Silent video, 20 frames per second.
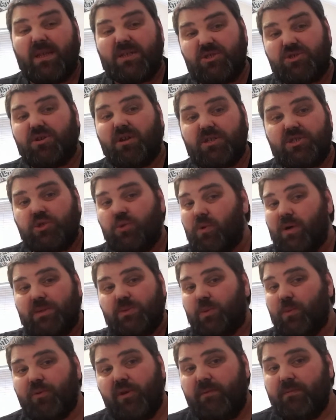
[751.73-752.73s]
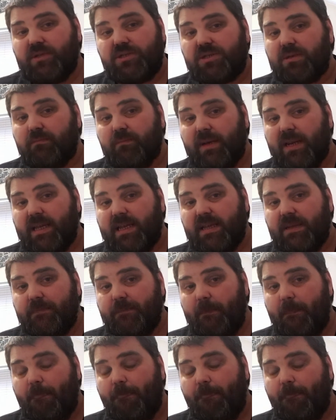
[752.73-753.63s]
that, structure-wise, we're pretty much complete.